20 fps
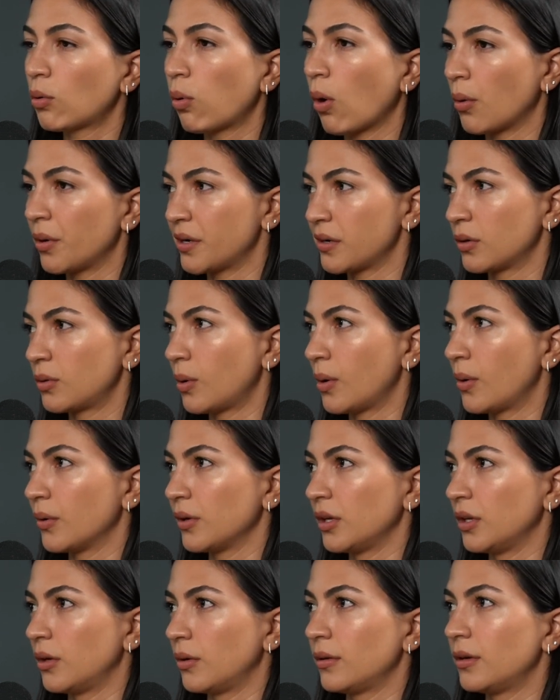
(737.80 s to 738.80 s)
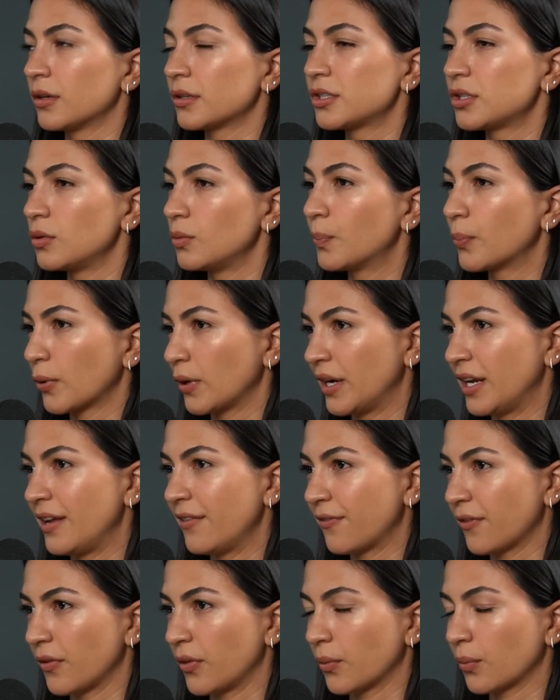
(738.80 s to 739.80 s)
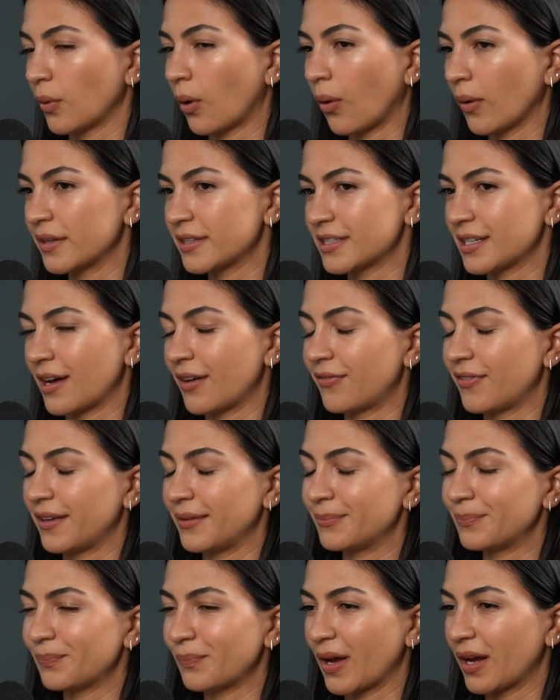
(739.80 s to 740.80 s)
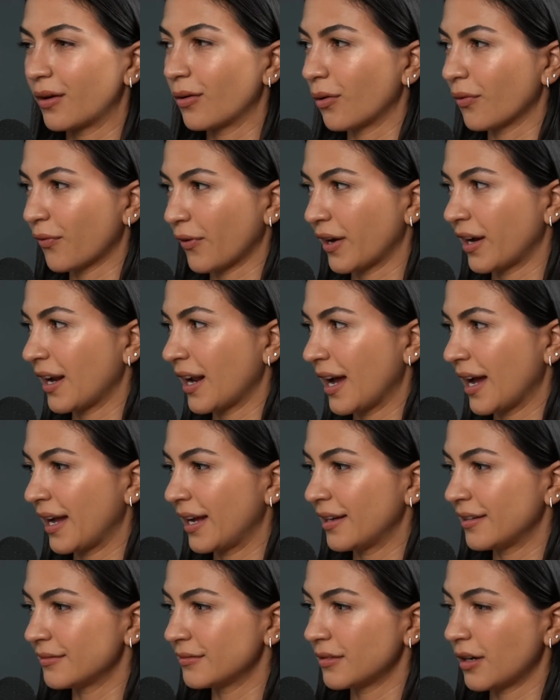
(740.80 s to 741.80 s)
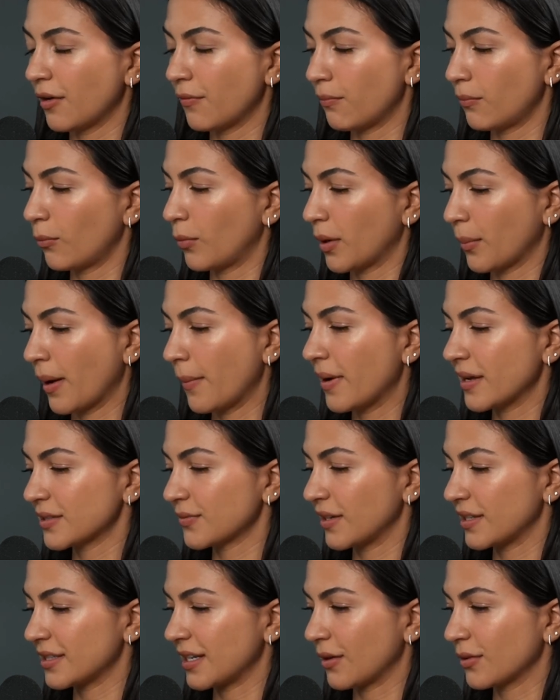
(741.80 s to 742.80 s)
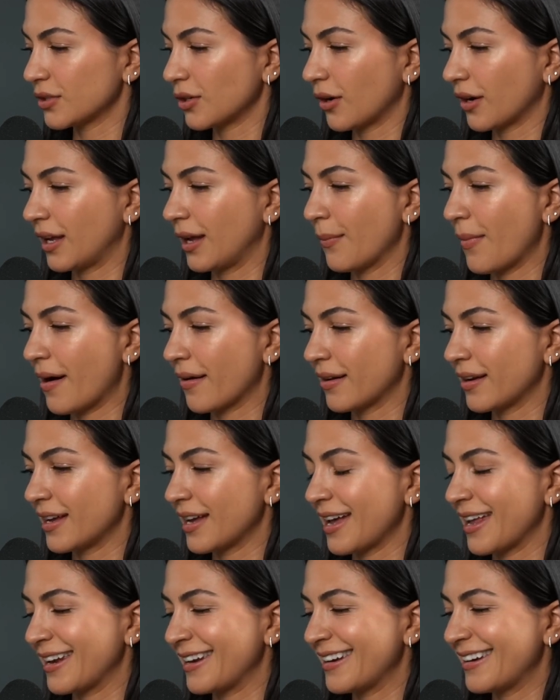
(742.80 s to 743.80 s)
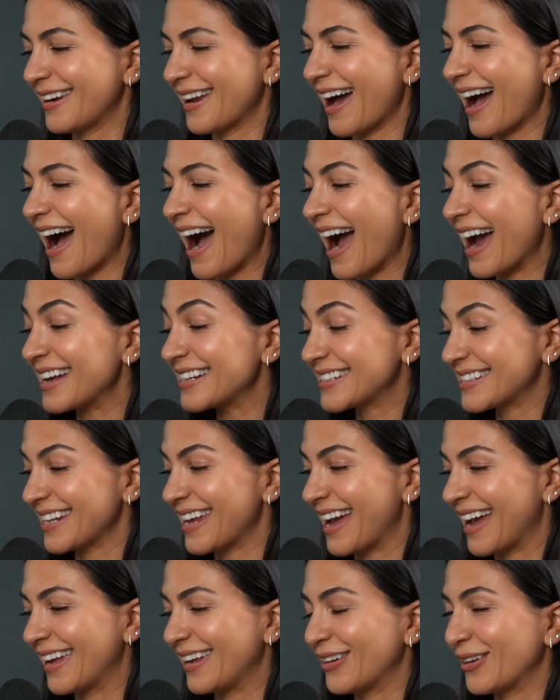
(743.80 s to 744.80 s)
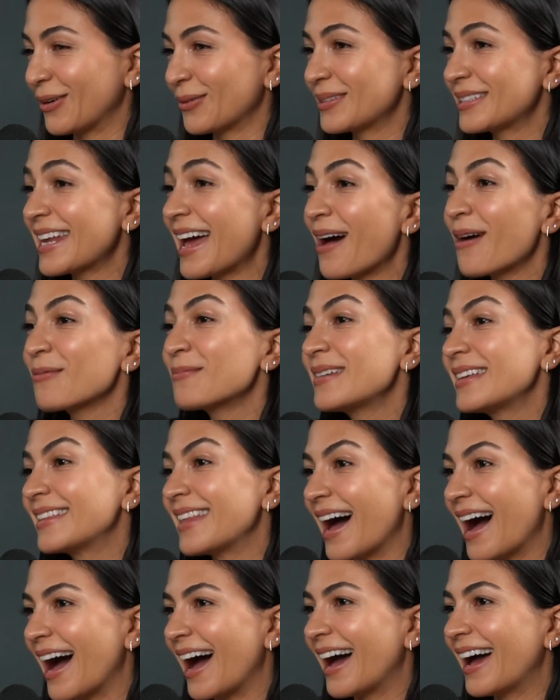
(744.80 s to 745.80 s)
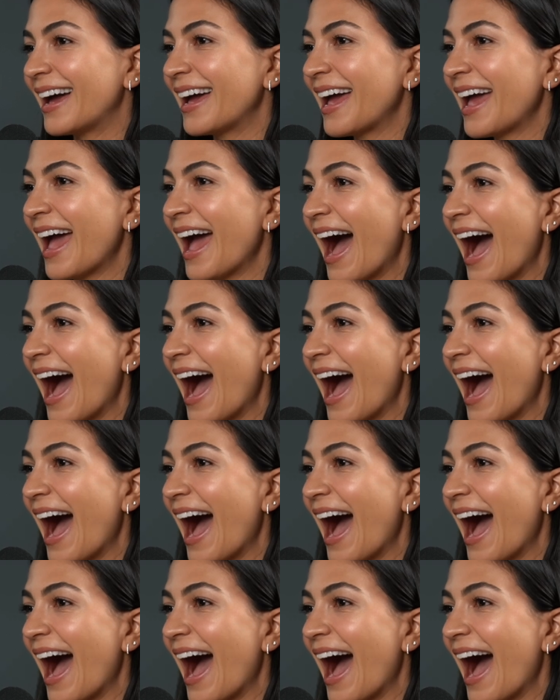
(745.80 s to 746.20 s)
quote unquote, you're too pretty for the role and stuff. And my girlfriend and I, one of my best friends and I were talking about it. And I say, tell me that.